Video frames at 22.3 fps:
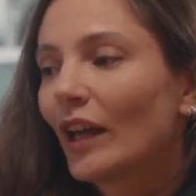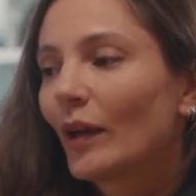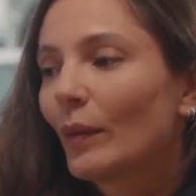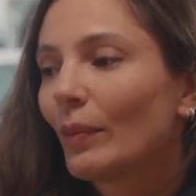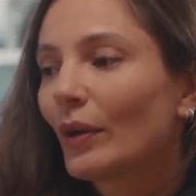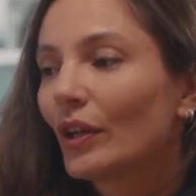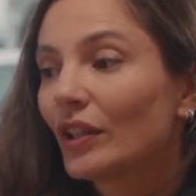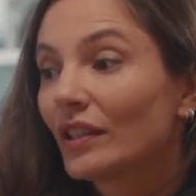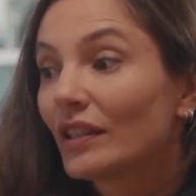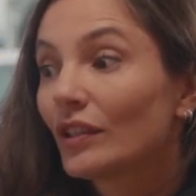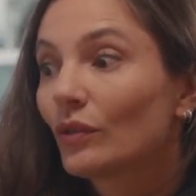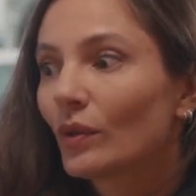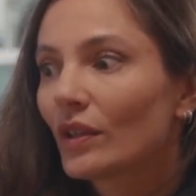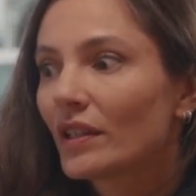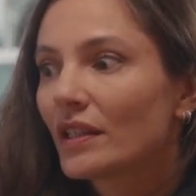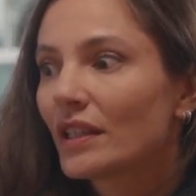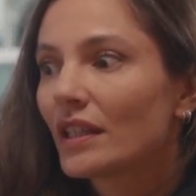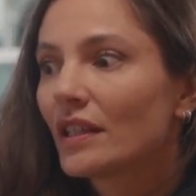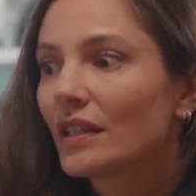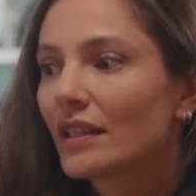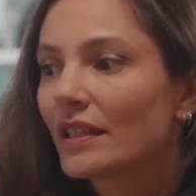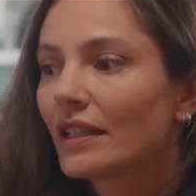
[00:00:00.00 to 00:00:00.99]
but it
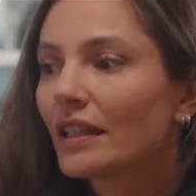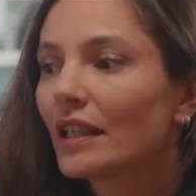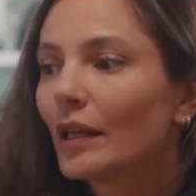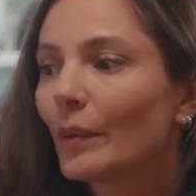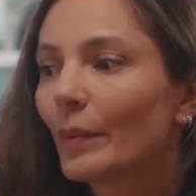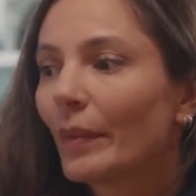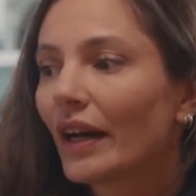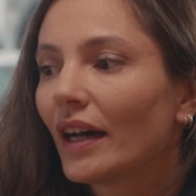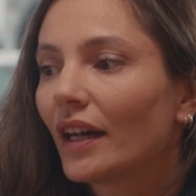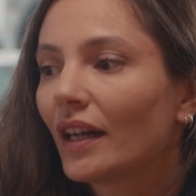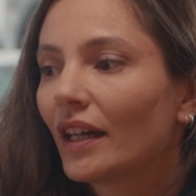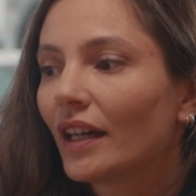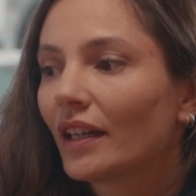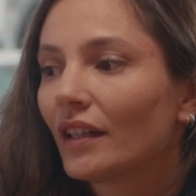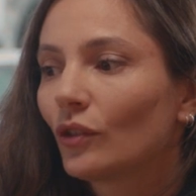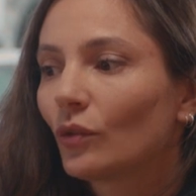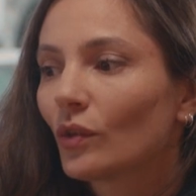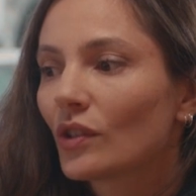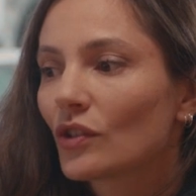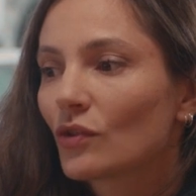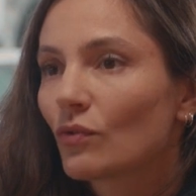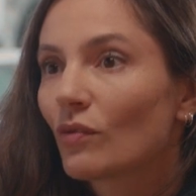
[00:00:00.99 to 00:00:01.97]
was in cinema and
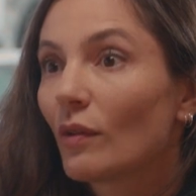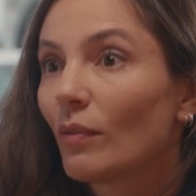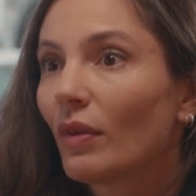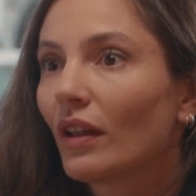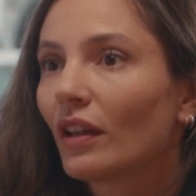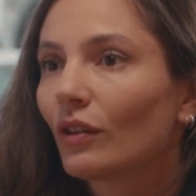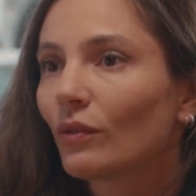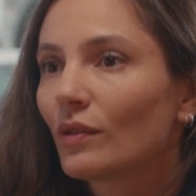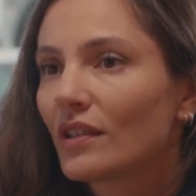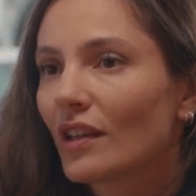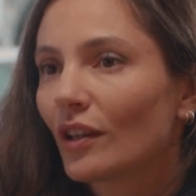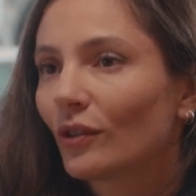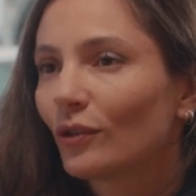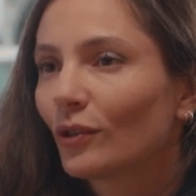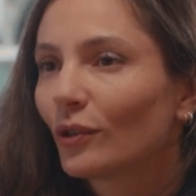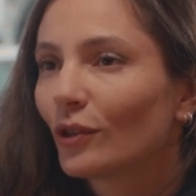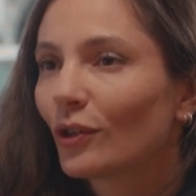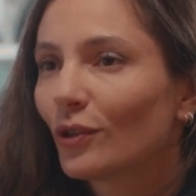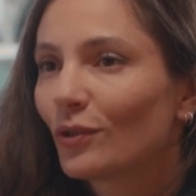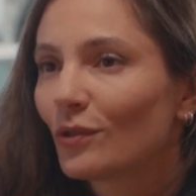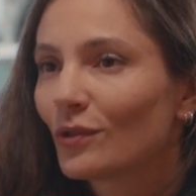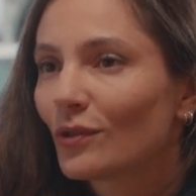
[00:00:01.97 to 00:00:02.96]
it was Rebel Without a
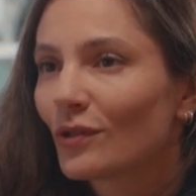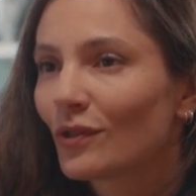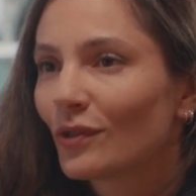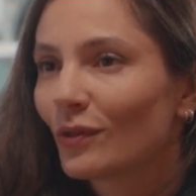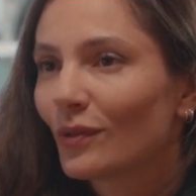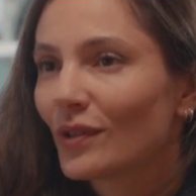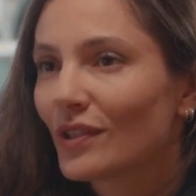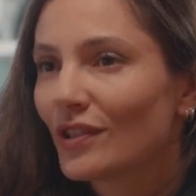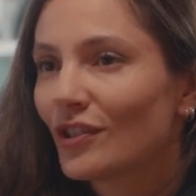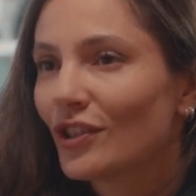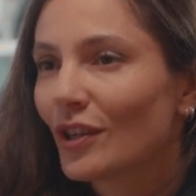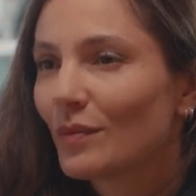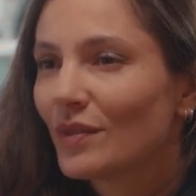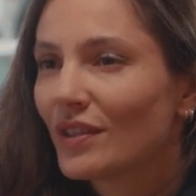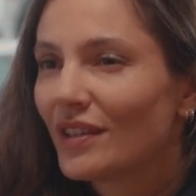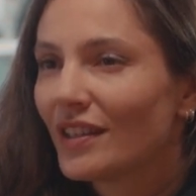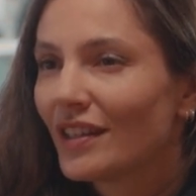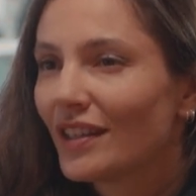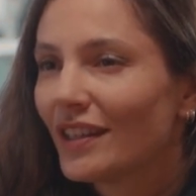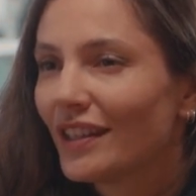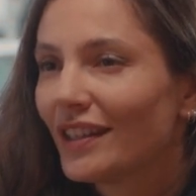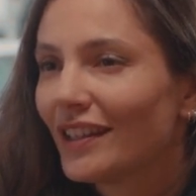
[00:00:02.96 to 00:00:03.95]
Cause with James
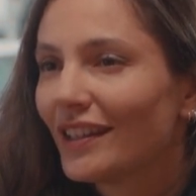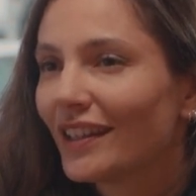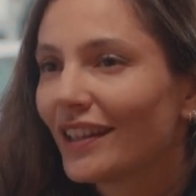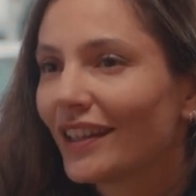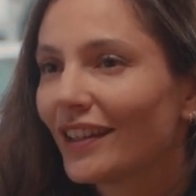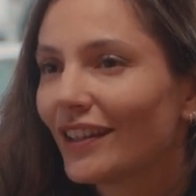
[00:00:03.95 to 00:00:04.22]
Dean.